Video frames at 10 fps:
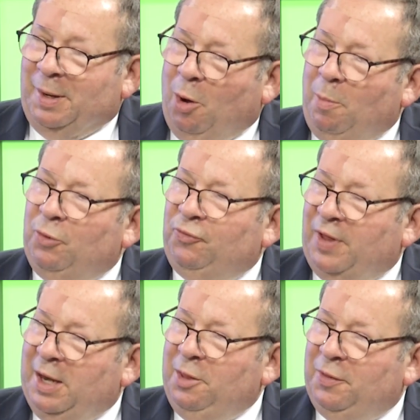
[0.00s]
mean,
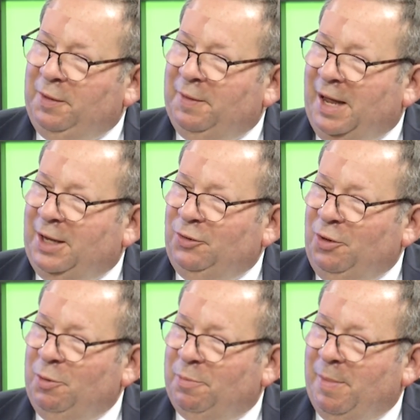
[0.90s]
almost anything that I can
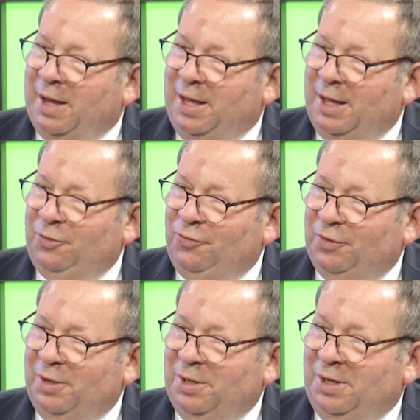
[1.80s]
do with my kids